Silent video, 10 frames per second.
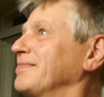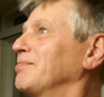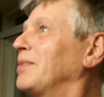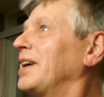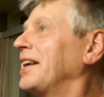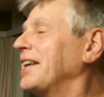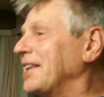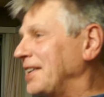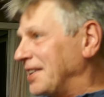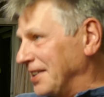
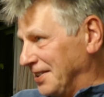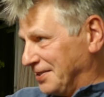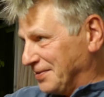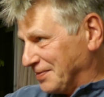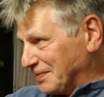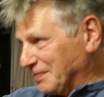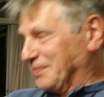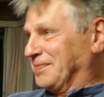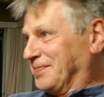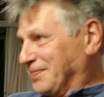Mine?
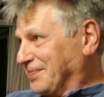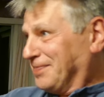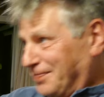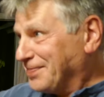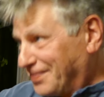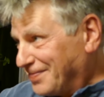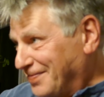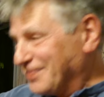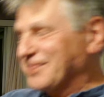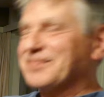Mm-hmm. Yeah,
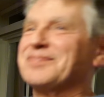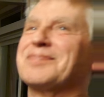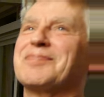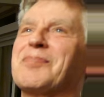I understand.